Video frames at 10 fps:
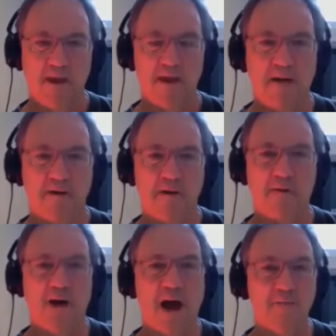the
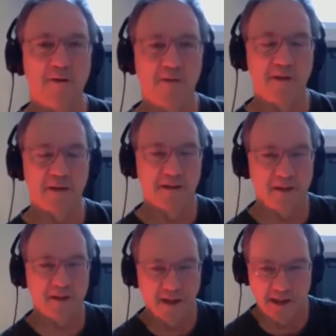problem with a
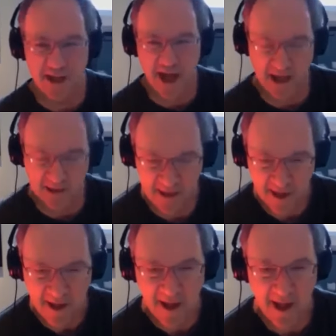surrogate test
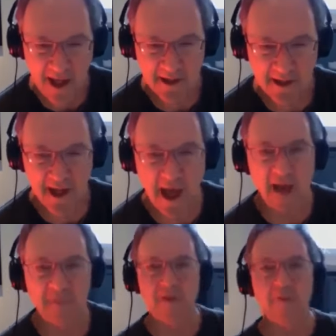is
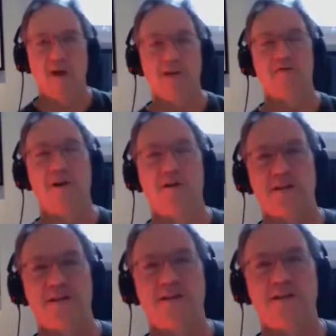every one of those
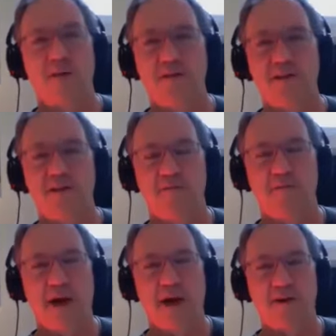assumptions
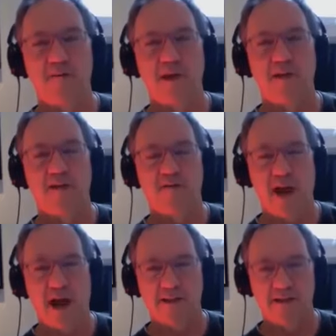better be
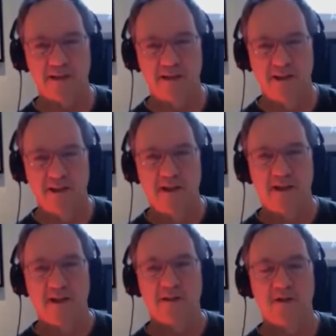correct.
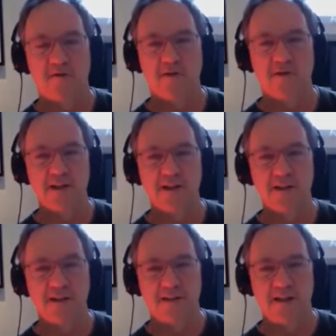So for
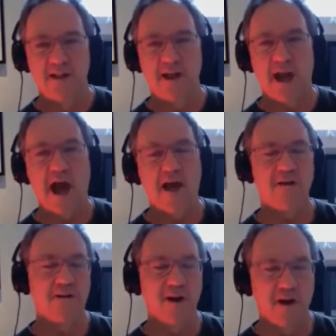instance, how do you
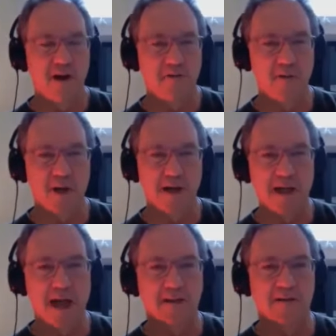know everybody
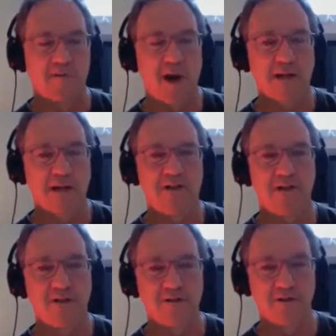has bought
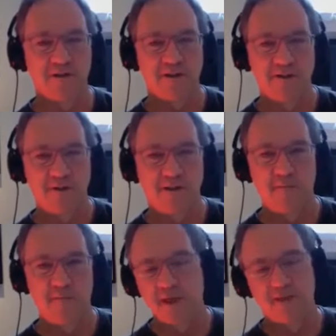shoes?
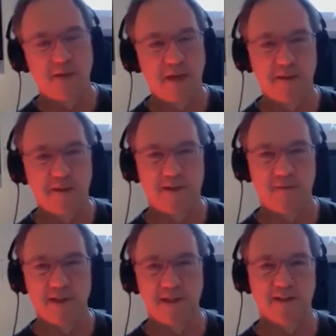Because maybe somebody
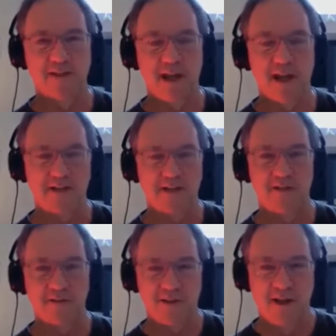doesn't like
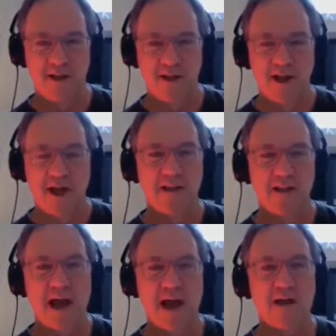shoes. And then
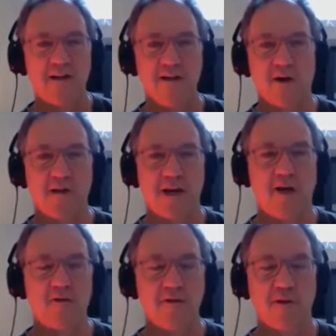how do you know that
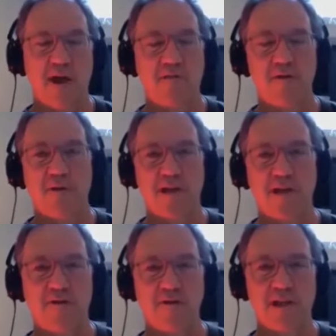everybody
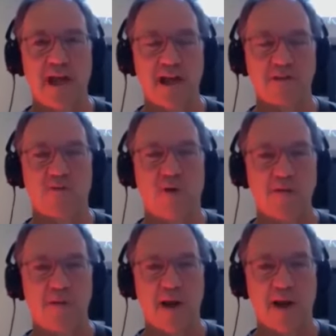only has one
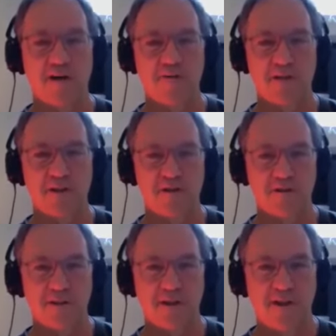pair of
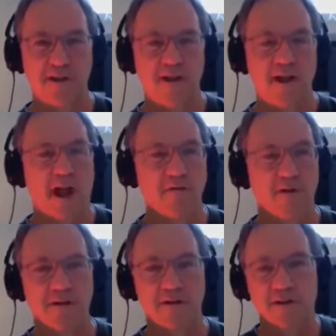shoes? I've
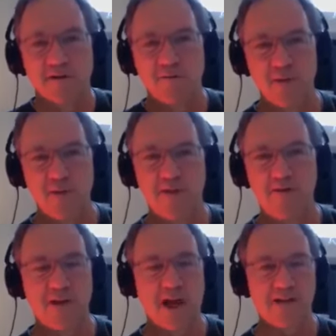heard there's women who
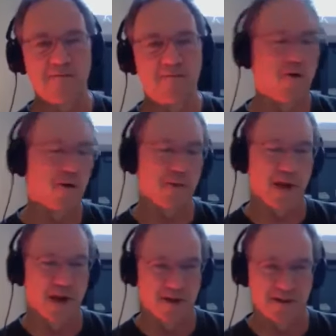like 4
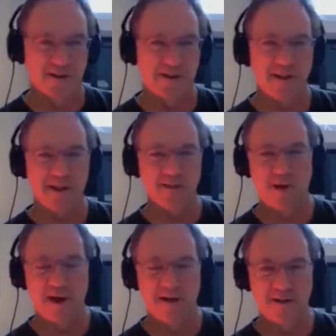pairs or 6
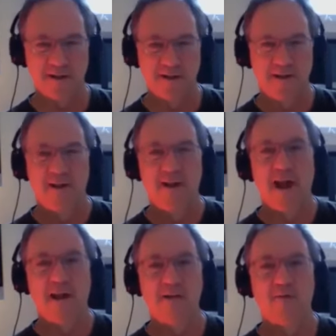pairs.
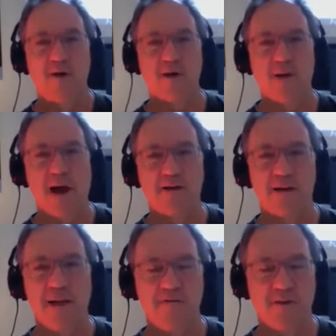And what about
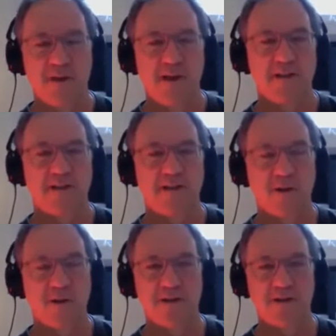if some of
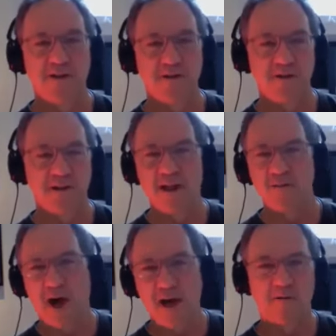the shoes, like
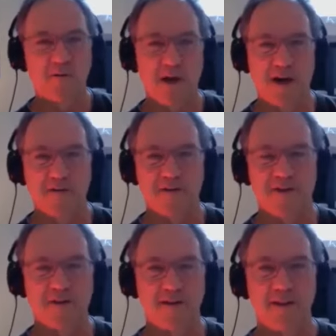I have a pair of
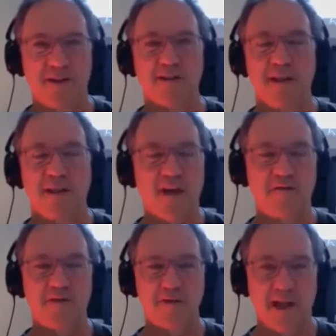shoes that doesn't have
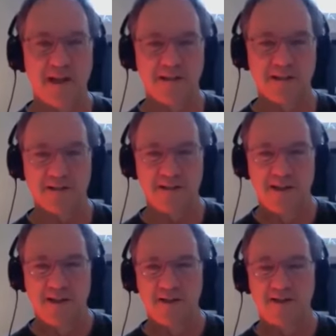shoelaces?
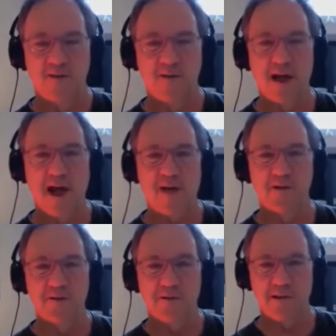So what happens
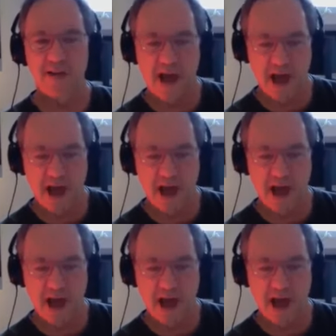with that?